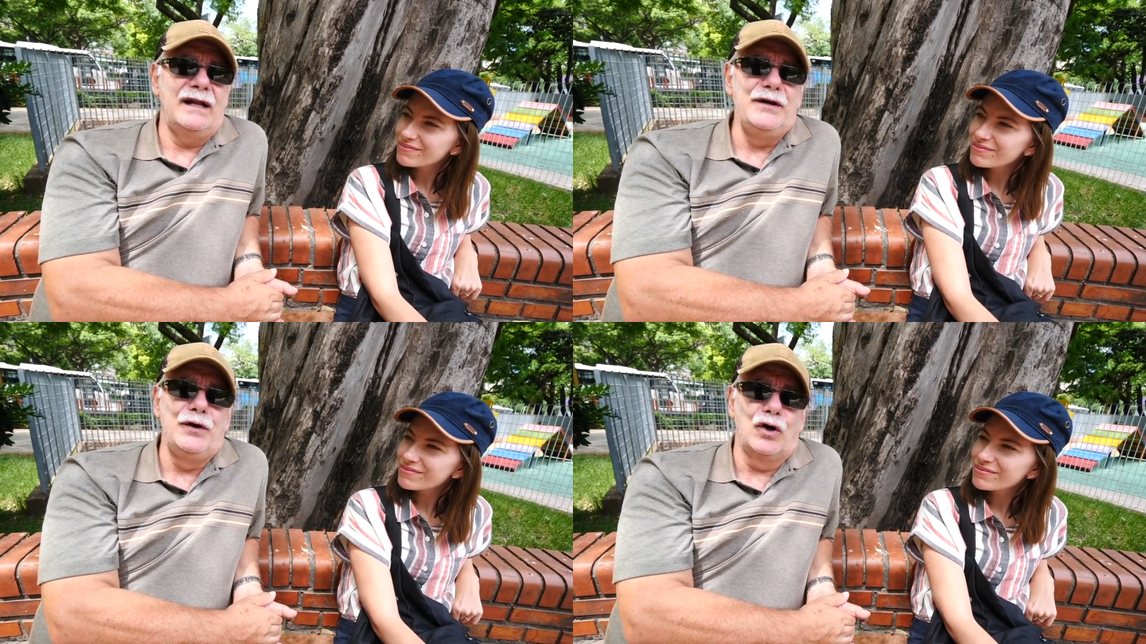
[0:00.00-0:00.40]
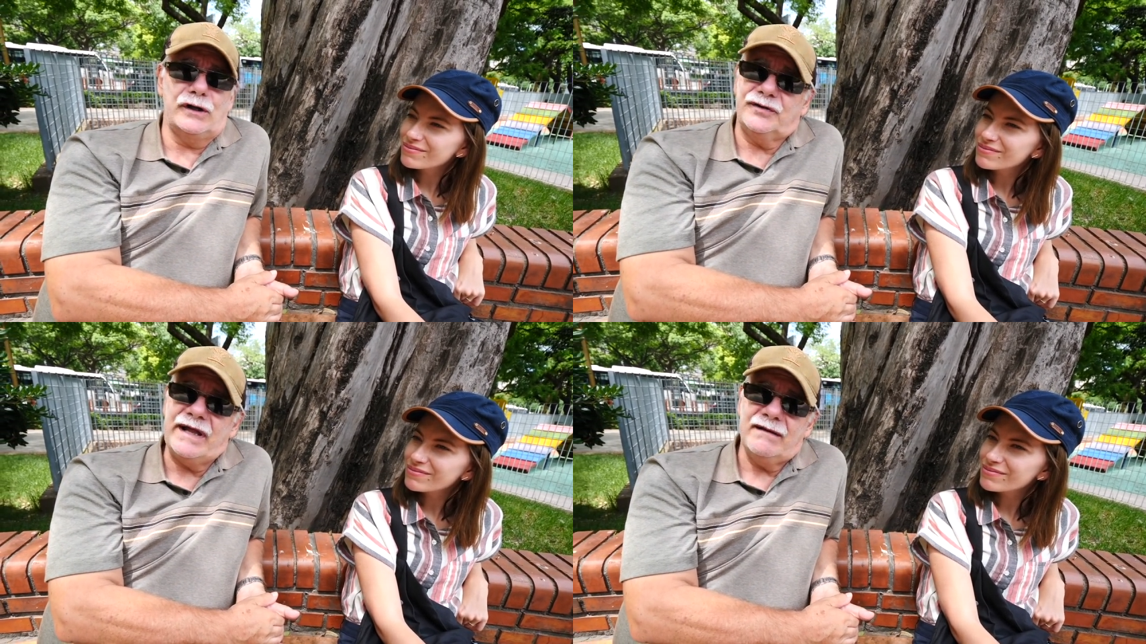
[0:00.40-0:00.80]

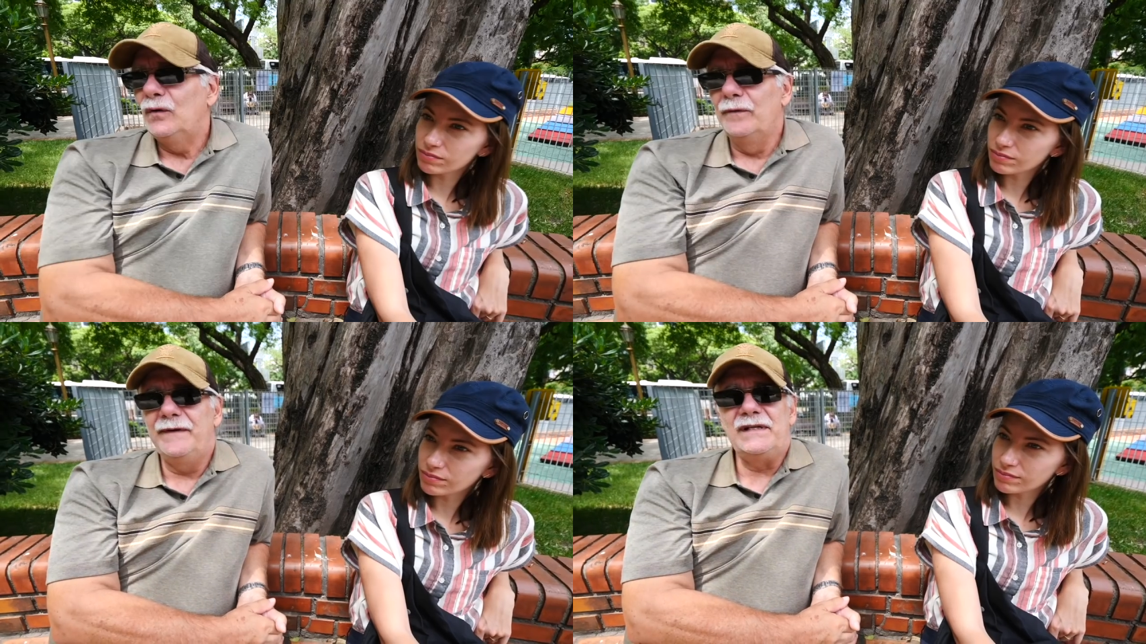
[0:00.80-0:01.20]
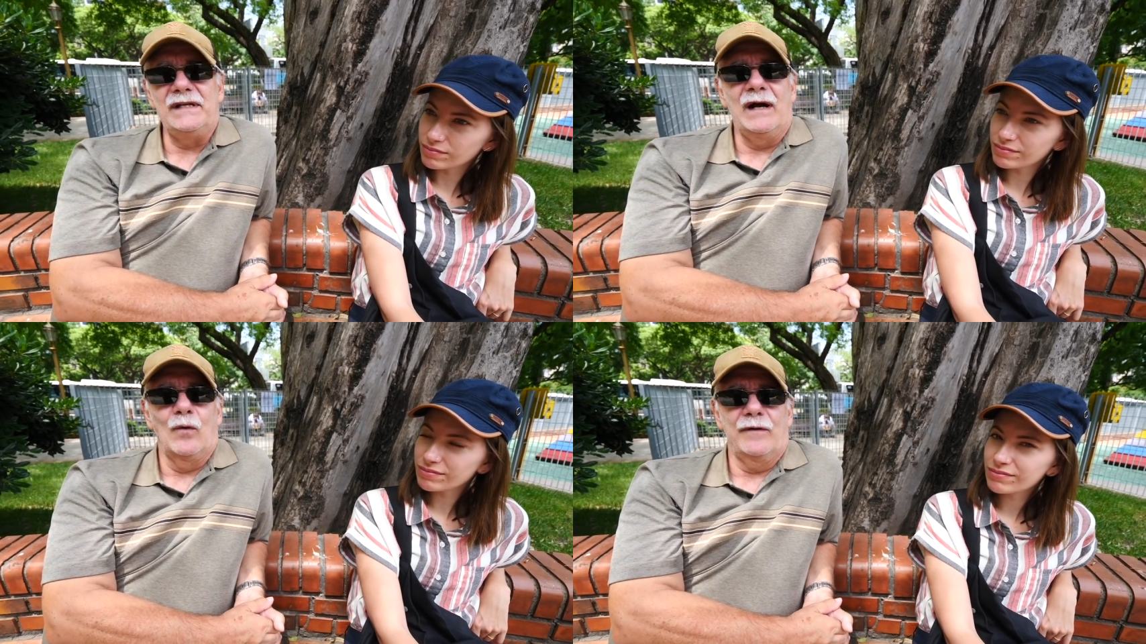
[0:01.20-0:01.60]
Speaker 1: Norte to
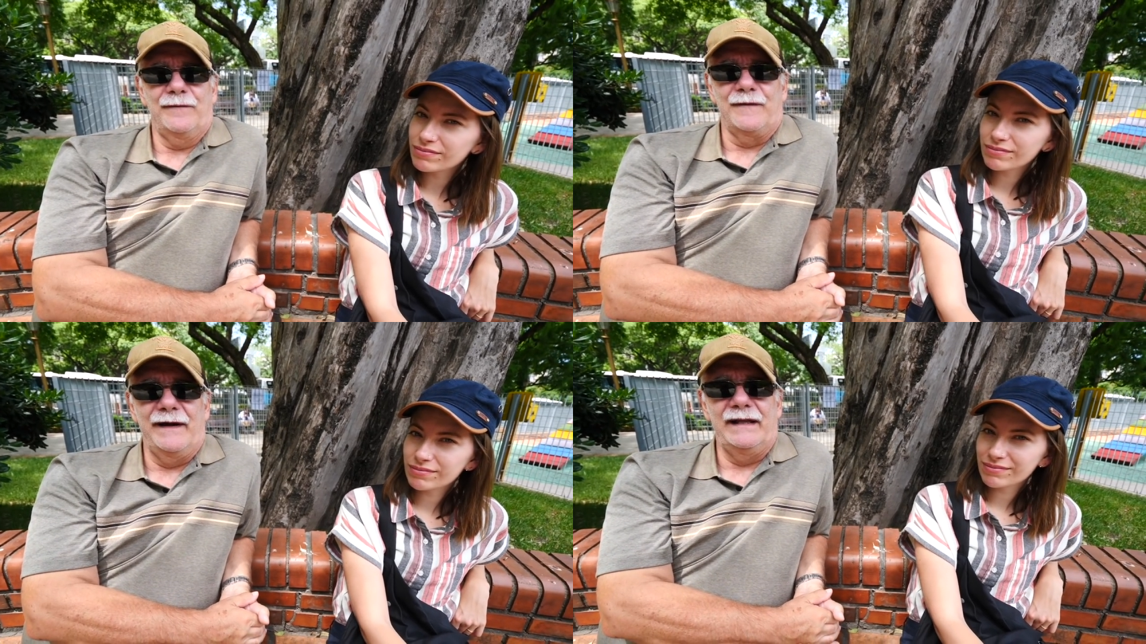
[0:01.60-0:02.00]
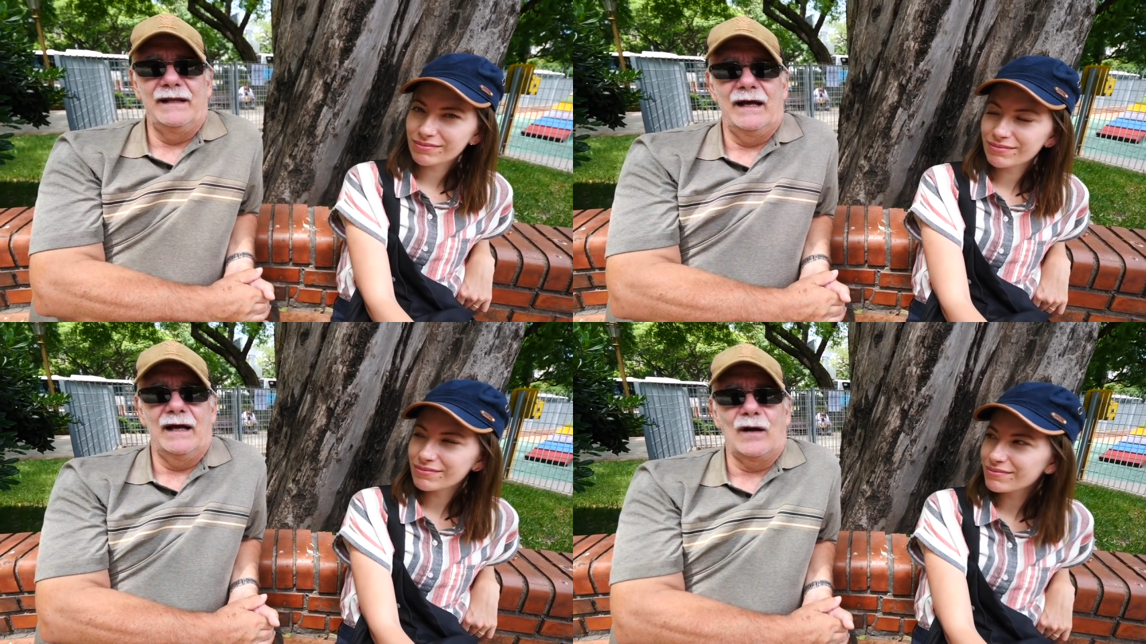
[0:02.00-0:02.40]
visit our
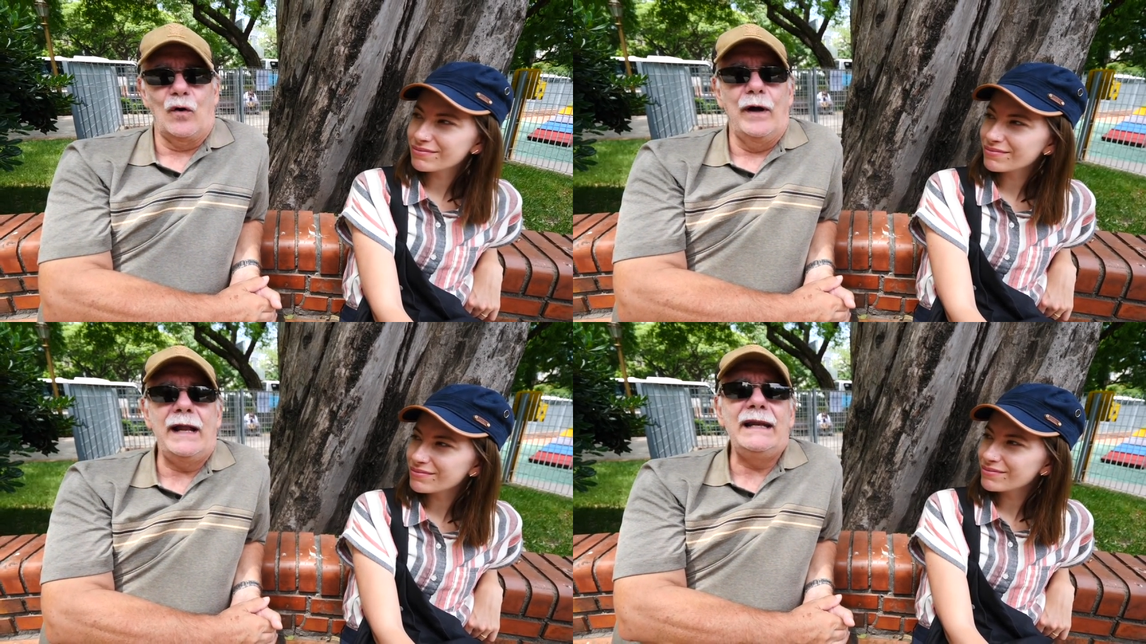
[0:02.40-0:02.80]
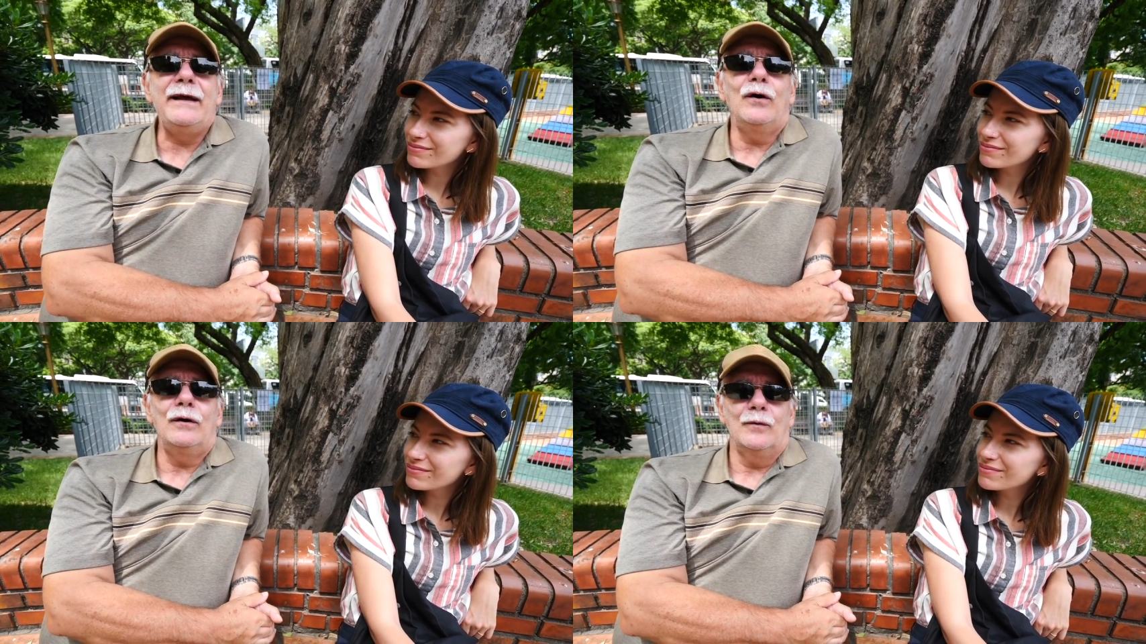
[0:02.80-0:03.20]
friend uh,
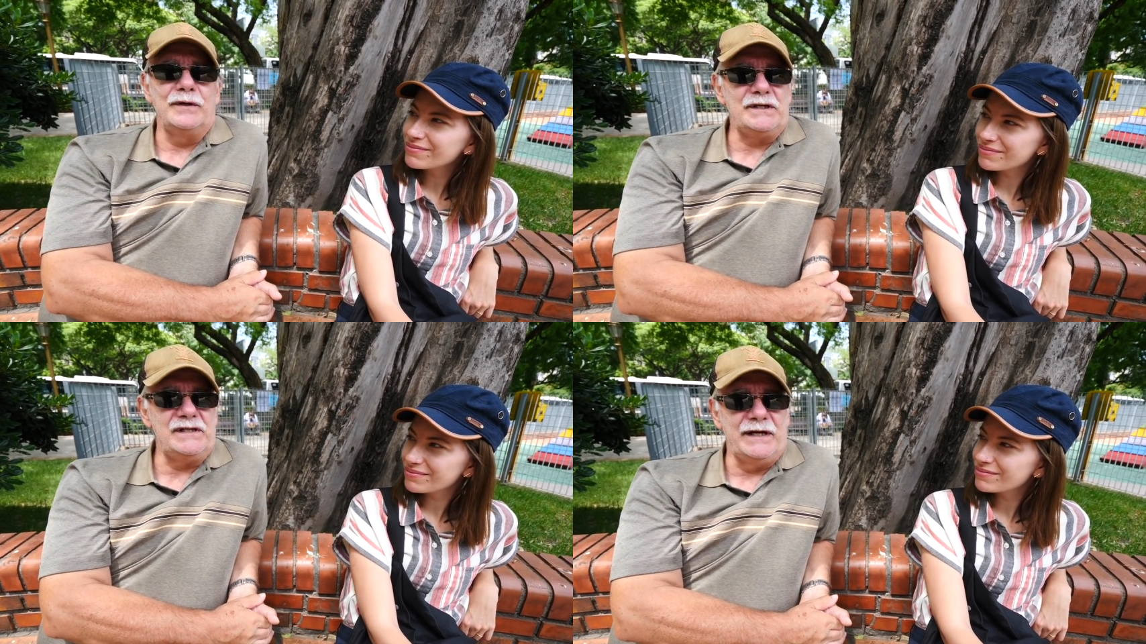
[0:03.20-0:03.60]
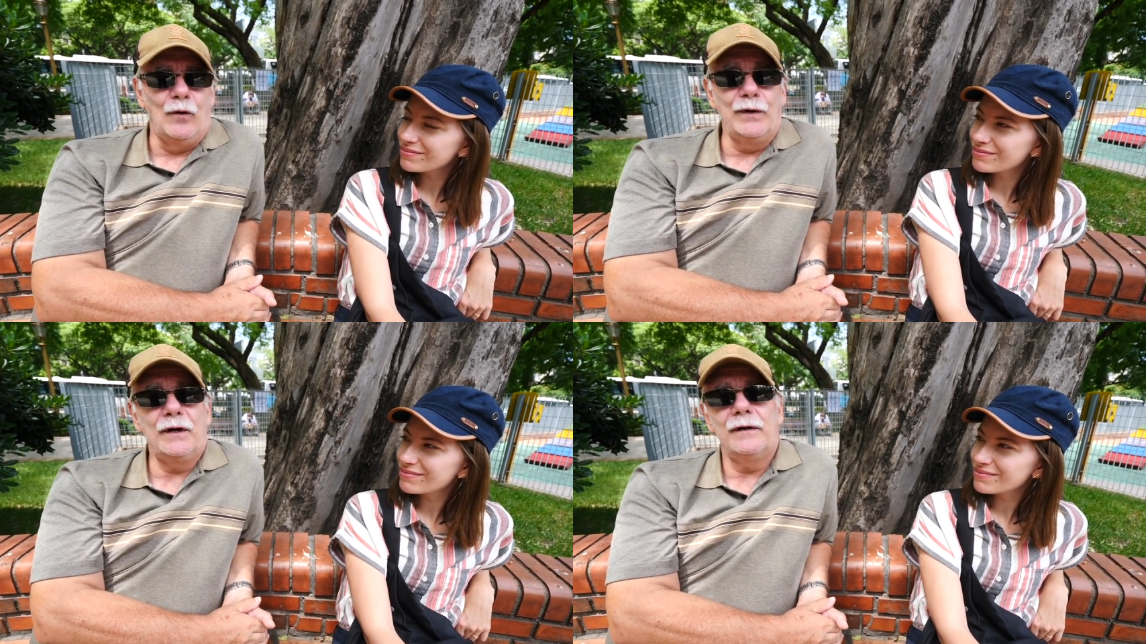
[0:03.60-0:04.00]
Rogelio, which is the
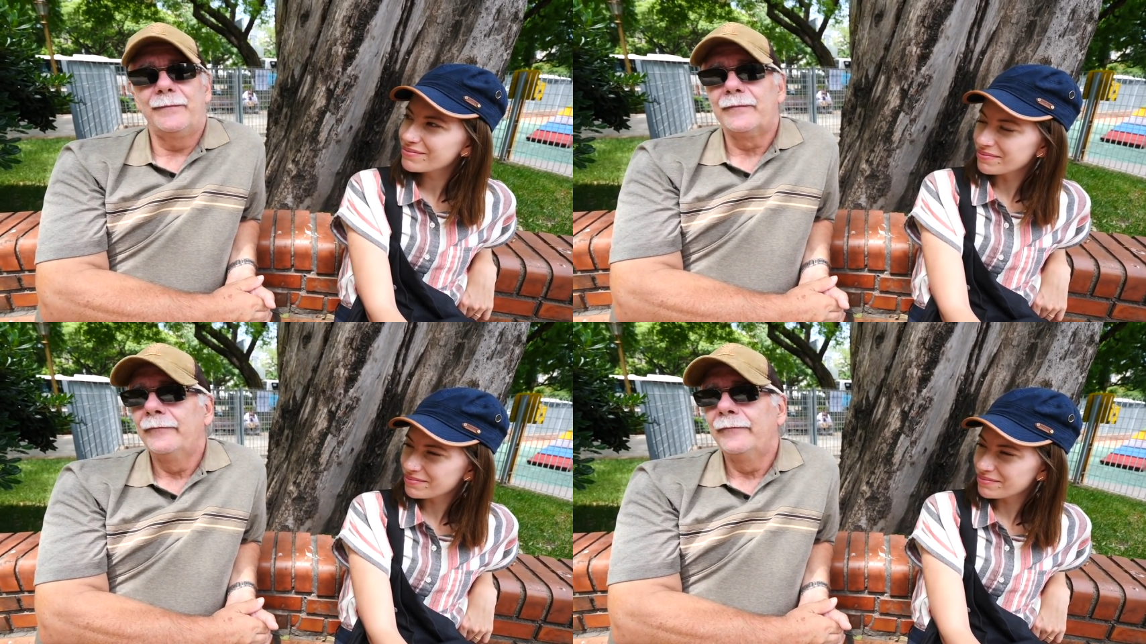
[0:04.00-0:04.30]
owner.